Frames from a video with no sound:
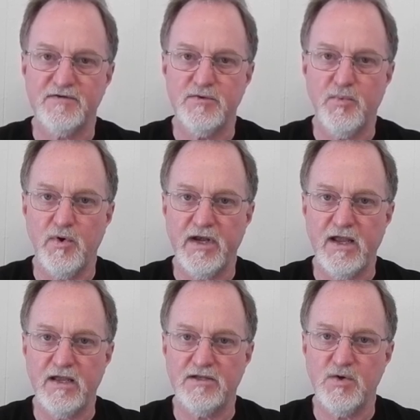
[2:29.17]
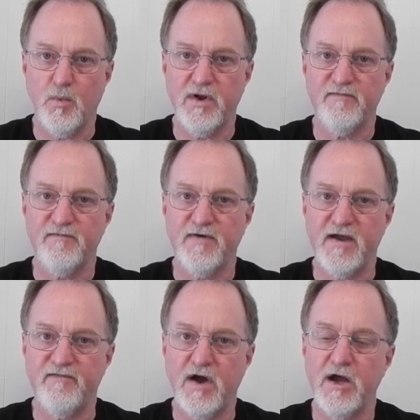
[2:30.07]
f2.8 to
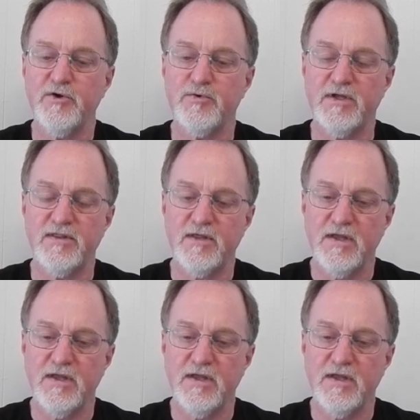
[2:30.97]
1/500th